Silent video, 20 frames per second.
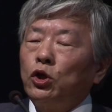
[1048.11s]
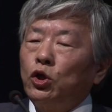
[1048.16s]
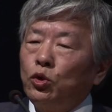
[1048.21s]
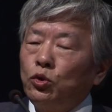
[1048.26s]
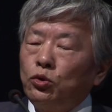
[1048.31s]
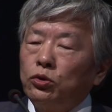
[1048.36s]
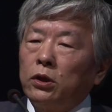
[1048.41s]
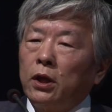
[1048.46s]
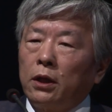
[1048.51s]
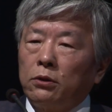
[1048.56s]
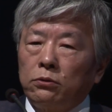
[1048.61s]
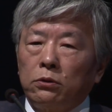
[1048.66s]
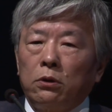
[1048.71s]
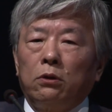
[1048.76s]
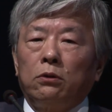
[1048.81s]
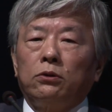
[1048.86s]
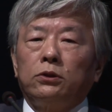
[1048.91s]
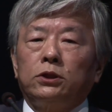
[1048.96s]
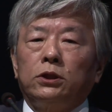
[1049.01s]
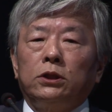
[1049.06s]
new
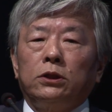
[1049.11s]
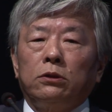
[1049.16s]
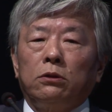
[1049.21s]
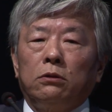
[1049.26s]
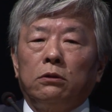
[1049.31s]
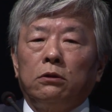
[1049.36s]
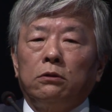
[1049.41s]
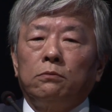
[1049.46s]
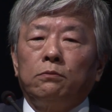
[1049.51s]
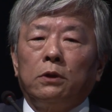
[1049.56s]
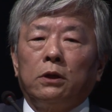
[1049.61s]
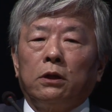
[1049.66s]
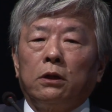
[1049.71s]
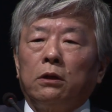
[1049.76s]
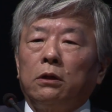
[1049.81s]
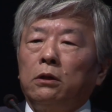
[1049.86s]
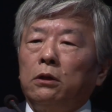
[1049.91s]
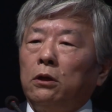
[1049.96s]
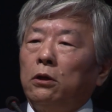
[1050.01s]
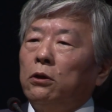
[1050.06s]
technology
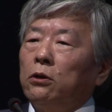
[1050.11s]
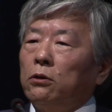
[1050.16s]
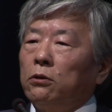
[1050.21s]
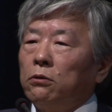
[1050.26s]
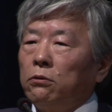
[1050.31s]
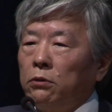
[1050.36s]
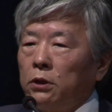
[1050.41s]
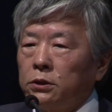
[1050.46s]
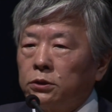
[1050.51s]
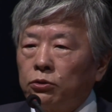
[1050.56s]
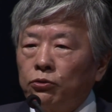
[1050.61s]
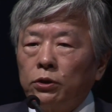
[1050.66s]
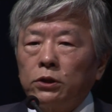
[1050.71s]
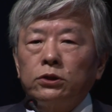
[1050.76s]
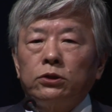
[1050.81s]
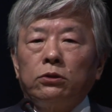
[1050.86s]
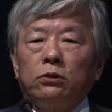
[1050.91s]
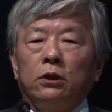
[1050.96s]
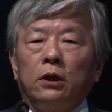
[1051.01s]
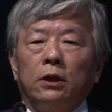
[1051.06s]
of
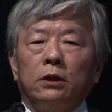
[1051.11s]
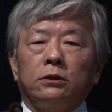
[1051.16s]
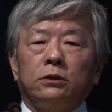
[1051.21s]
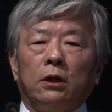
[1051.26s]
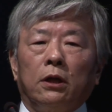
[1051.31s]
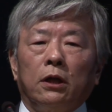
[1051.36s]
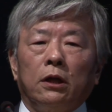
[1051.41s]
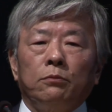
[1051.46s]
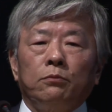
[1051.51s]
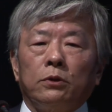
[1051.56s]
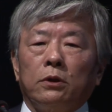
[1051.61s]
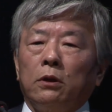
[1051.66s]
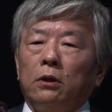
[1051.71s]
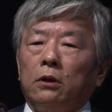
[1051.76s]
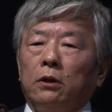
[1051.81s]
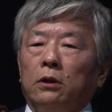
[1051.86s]
restriction enzyme,